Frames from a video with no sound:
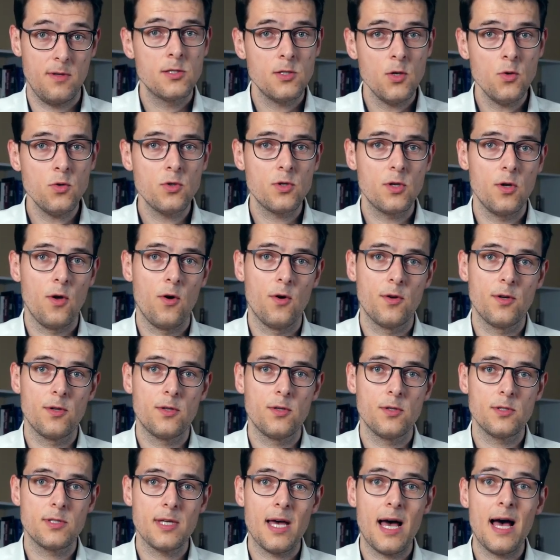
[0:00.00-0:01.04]
Social
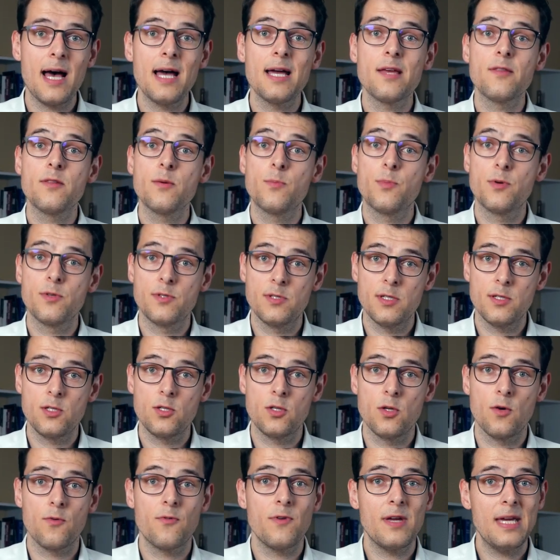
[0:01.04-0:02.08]
auditors are in the
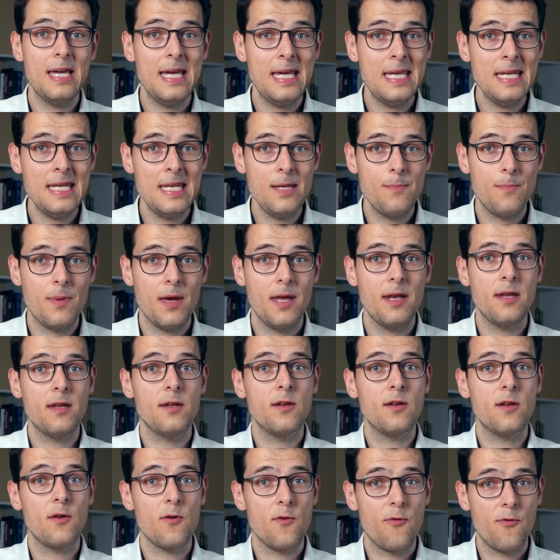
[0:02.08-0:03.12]
position of
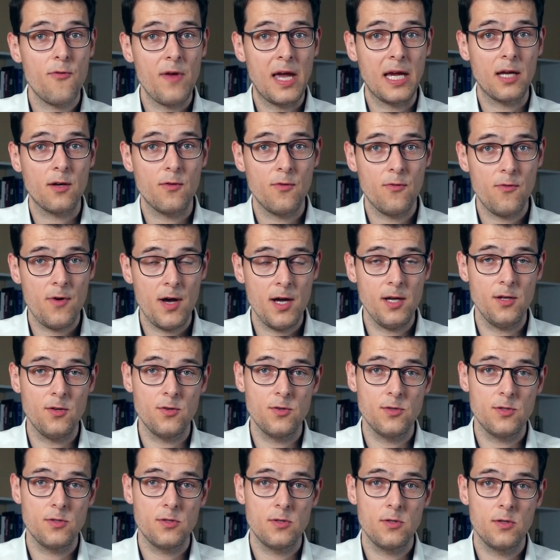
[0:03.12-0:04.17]
independent fact
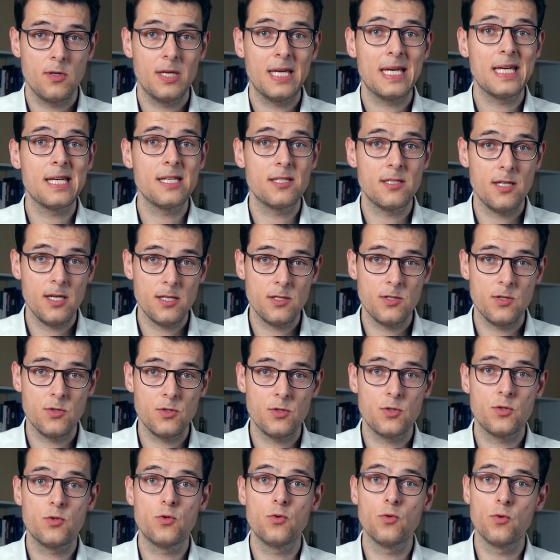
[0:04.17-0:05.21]
finders.
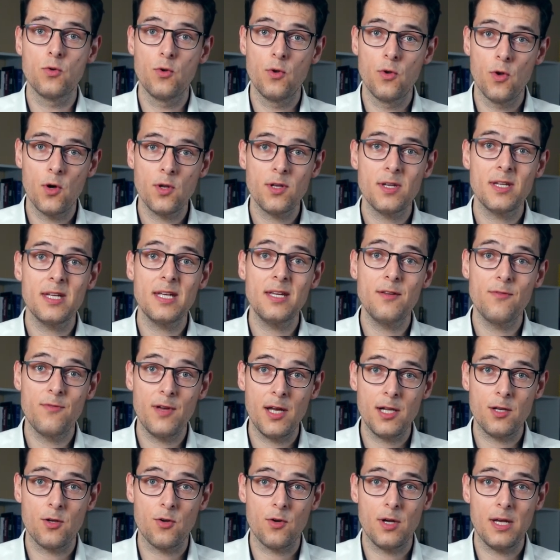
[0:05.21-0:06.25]
Assessors do not
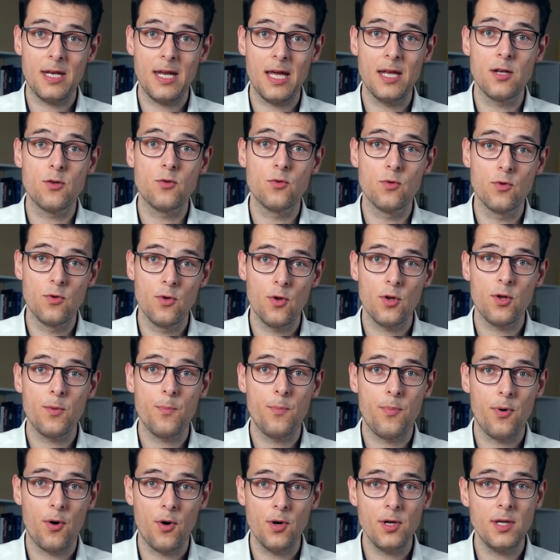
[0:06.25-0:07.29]
evaluate and do not
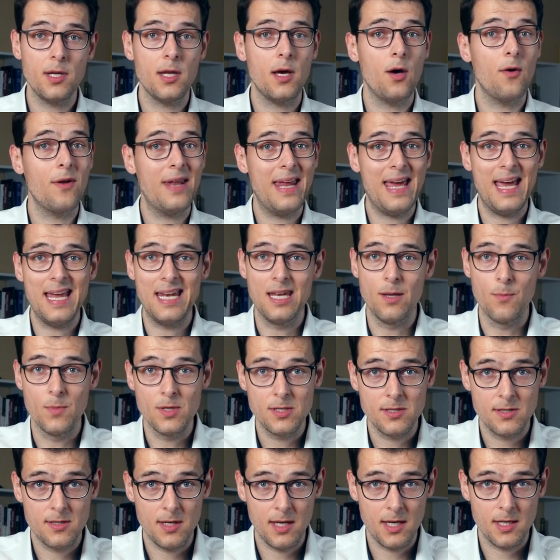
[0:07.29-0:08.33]
point out any
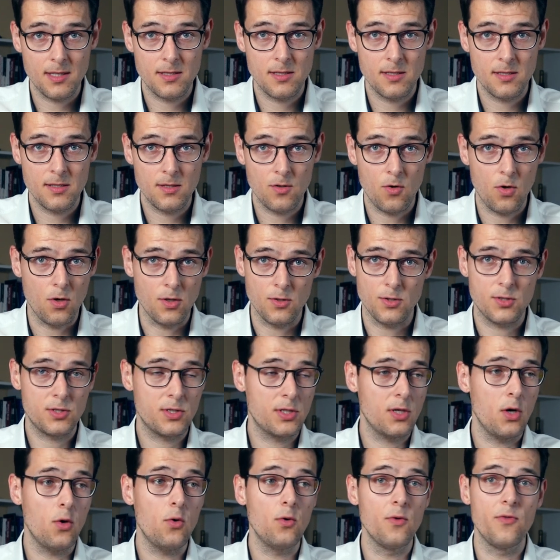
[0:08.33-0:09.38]
mistakes or
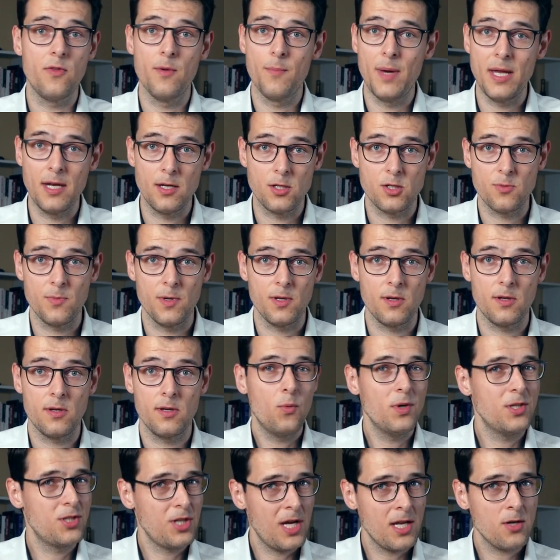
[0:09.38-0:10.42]
scold the management.
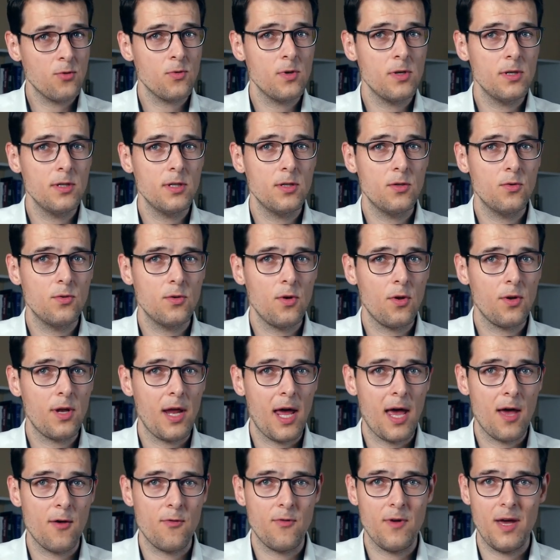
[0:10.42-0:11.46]
We generally do not
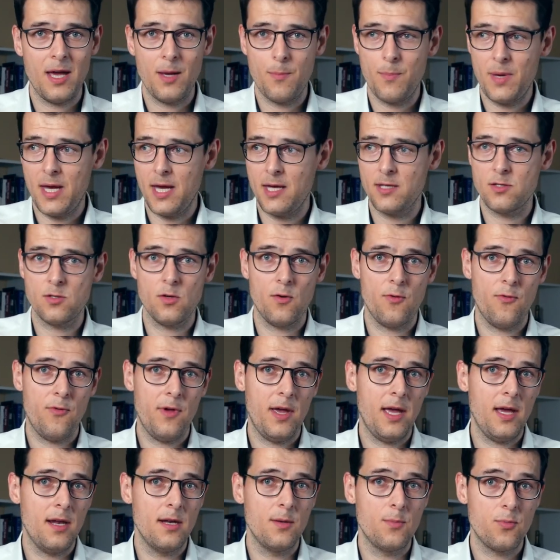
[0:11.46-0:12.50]
have a pass or
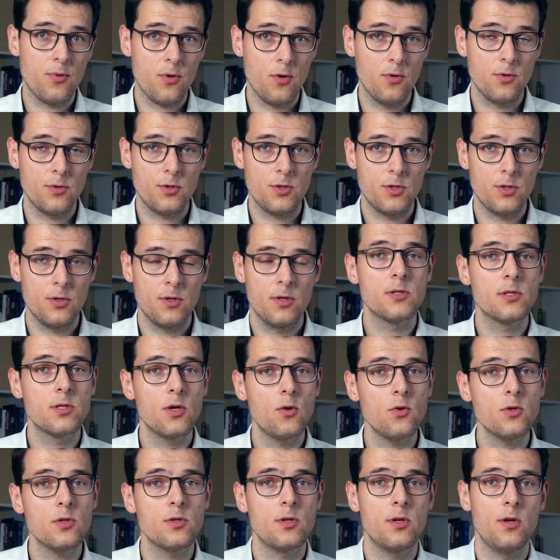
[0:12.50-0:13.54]
fail approach.
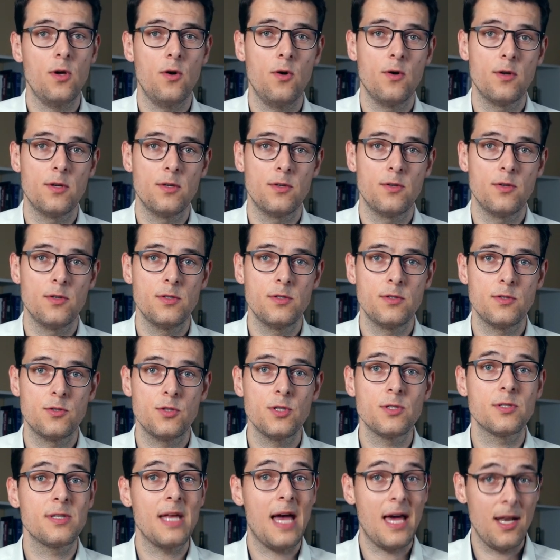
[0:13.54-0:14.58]
Social auditors
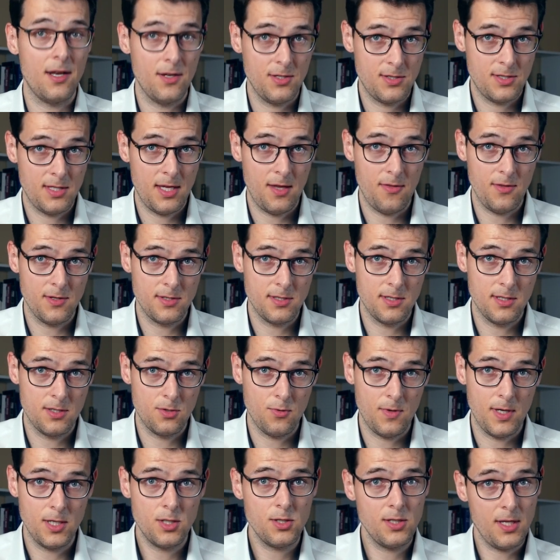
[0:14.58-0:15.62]
just understand the
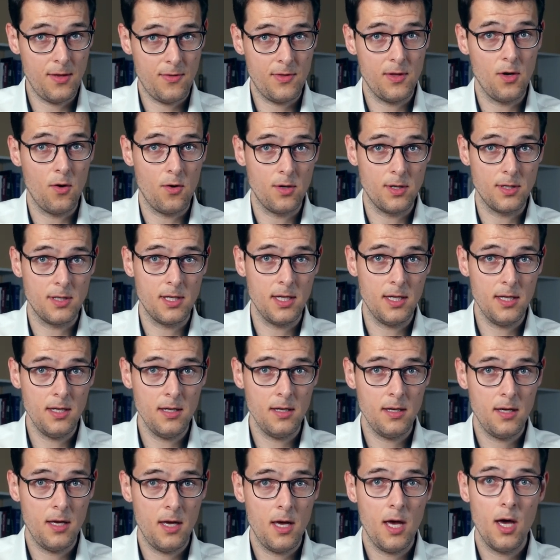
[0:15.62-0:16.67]
situation at the auditee,
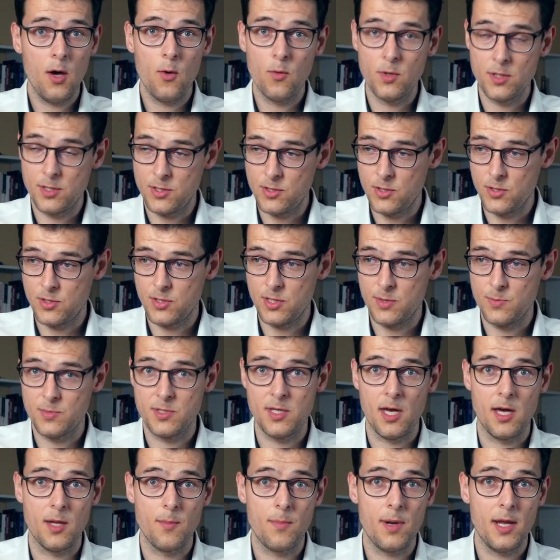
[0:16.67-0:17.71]
what systems
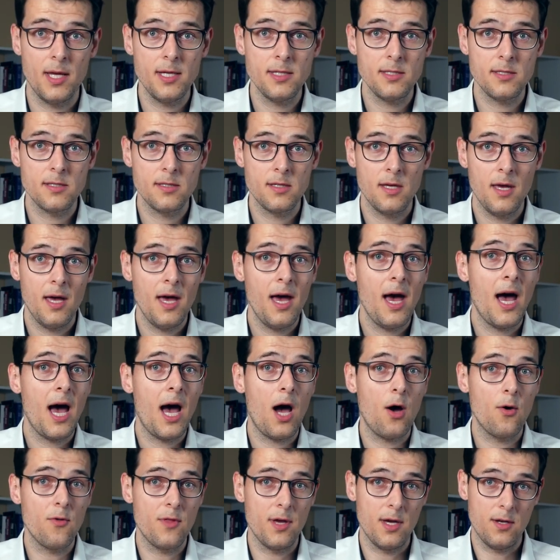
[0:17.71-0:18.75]
are in place,
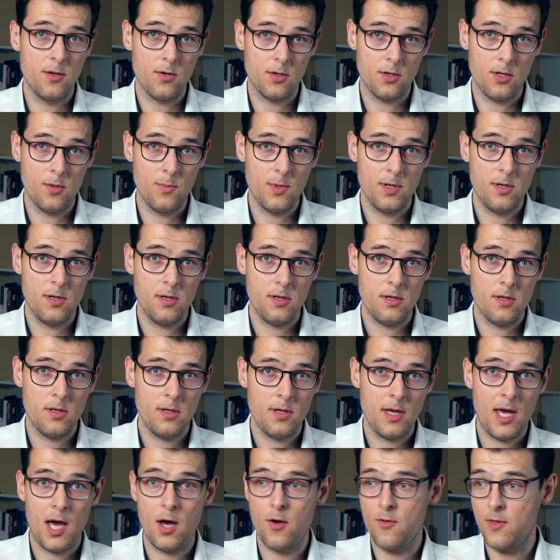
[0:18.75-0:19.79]
how they are documented,
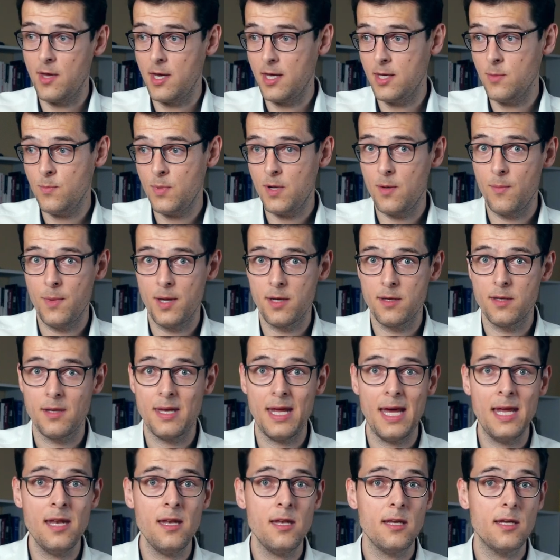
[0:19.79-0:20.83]
how they are implemented,
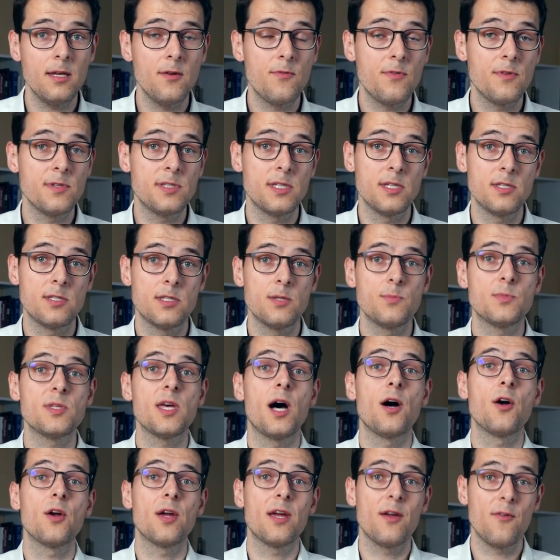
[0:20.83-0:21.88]
and if the systems
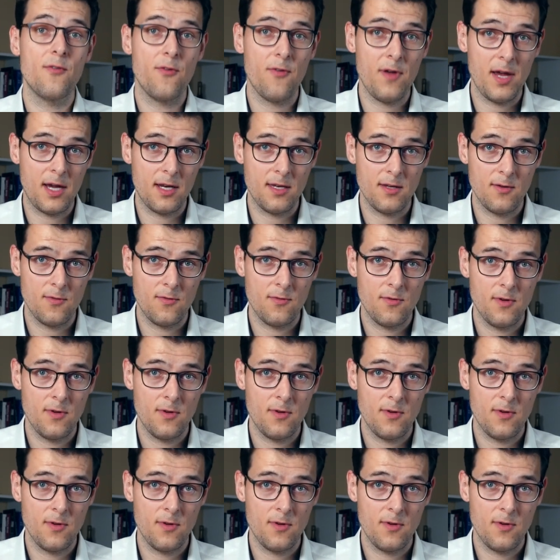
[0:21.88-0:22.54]
are effective.